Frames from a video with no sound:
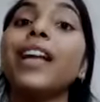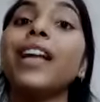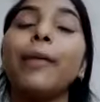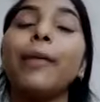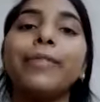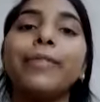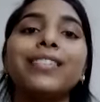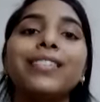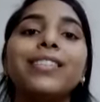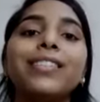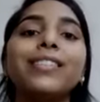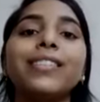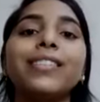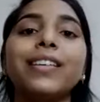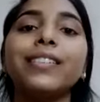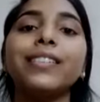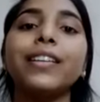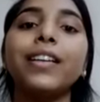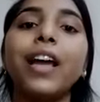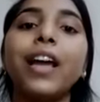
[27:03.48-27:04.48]
after the
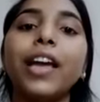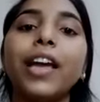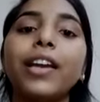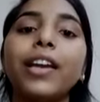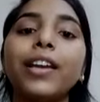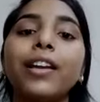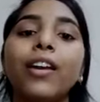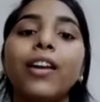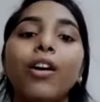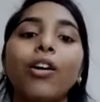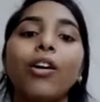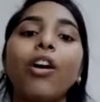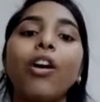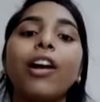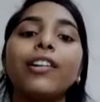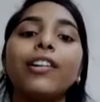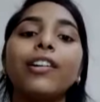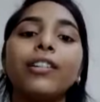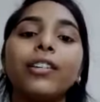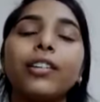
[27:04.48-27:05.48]
session, I
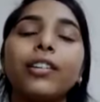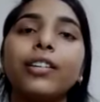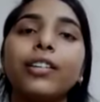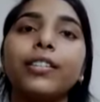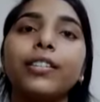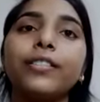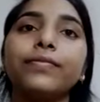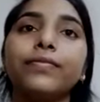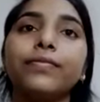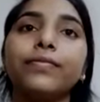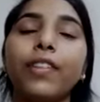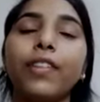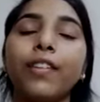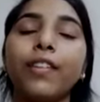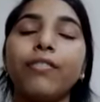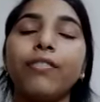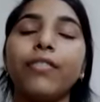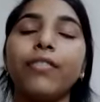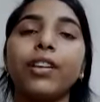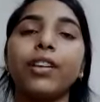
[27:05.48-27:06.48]
got
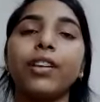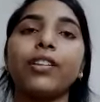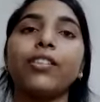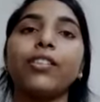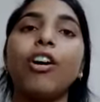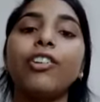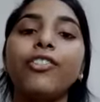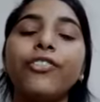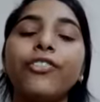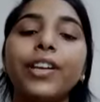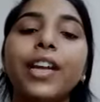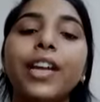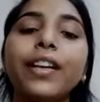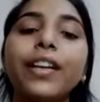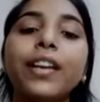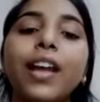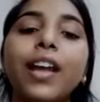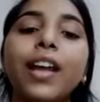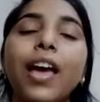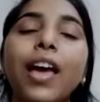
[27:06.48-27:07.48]
confident,
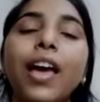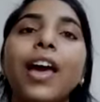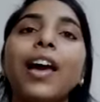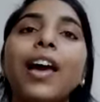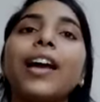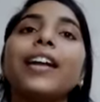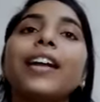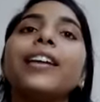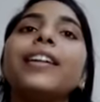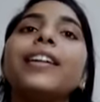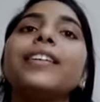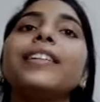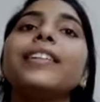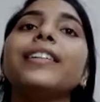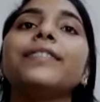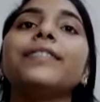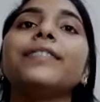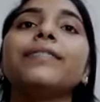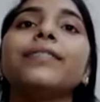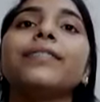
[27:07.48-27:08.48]
and
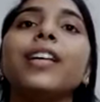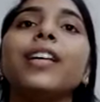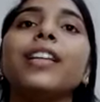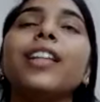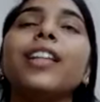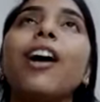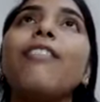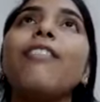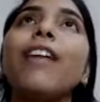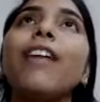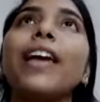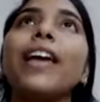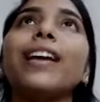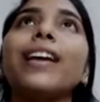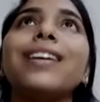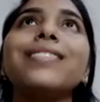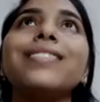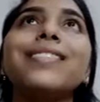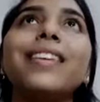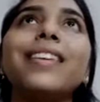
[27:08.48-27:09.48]
now I
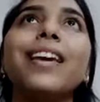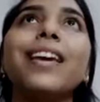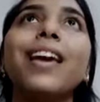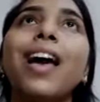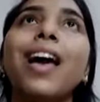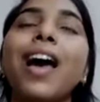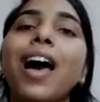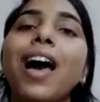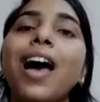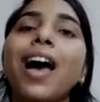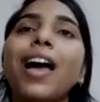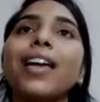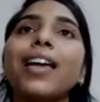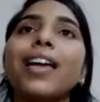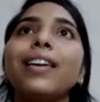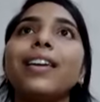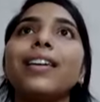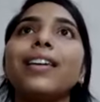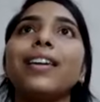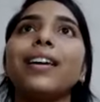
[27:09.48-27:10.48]
can say
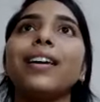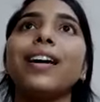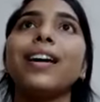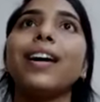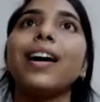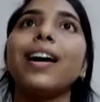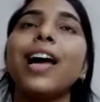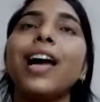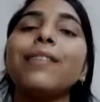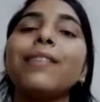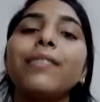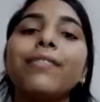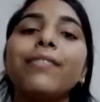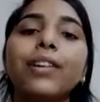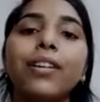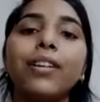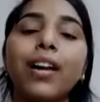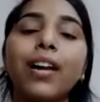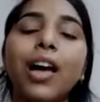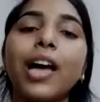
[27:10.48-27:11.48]
I'm
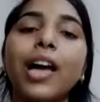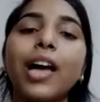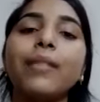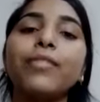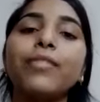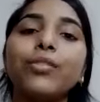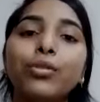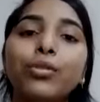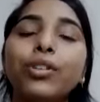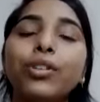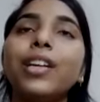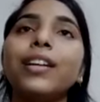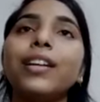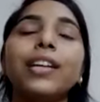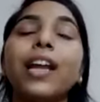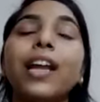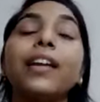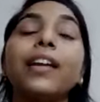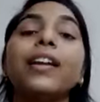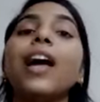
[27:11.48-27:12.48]
good.
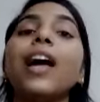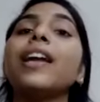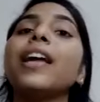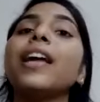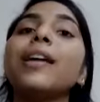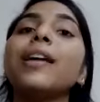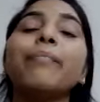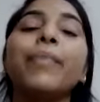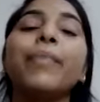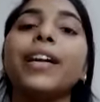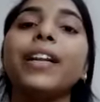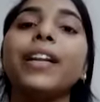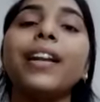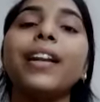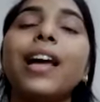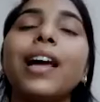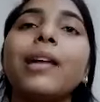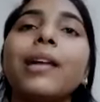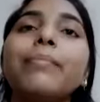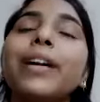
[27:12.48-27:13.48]
Not I'm
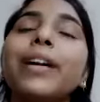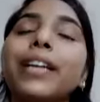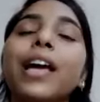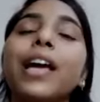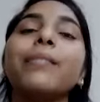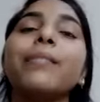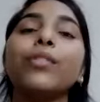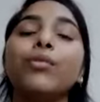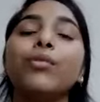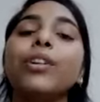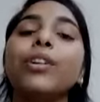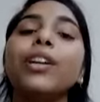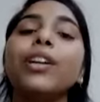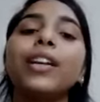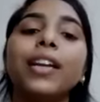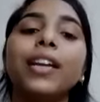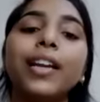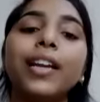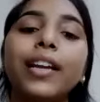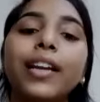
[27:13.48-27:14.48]
better, but I'm good in
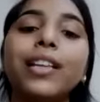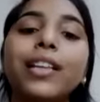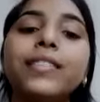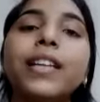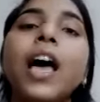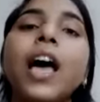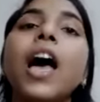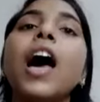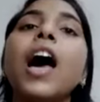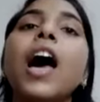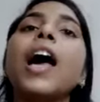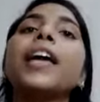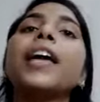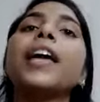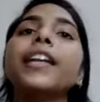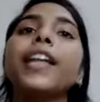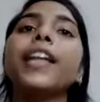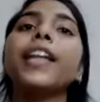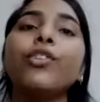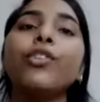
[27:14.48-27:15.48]
English. I
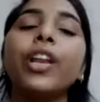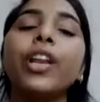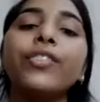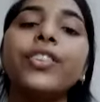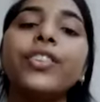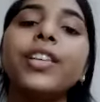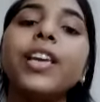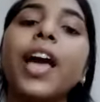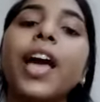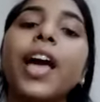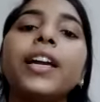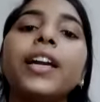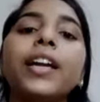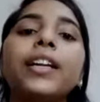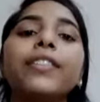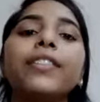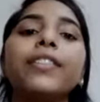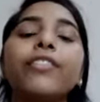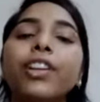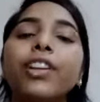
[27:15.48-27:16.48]
get accuracy, I get
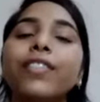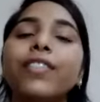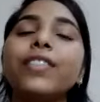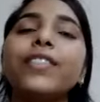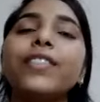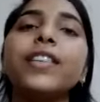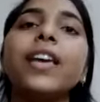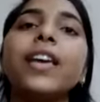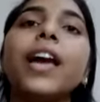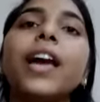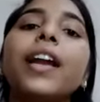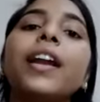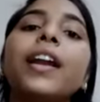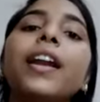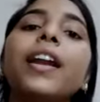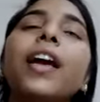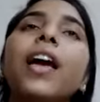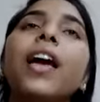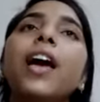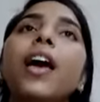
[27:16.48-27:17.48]
fluency,
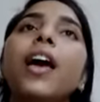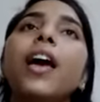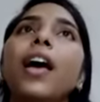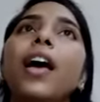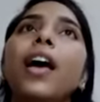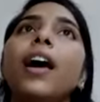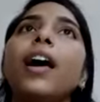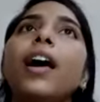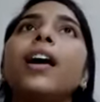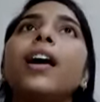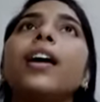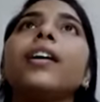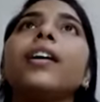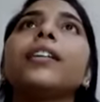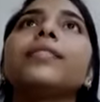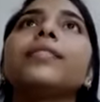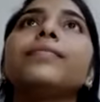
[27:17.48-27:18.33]
and I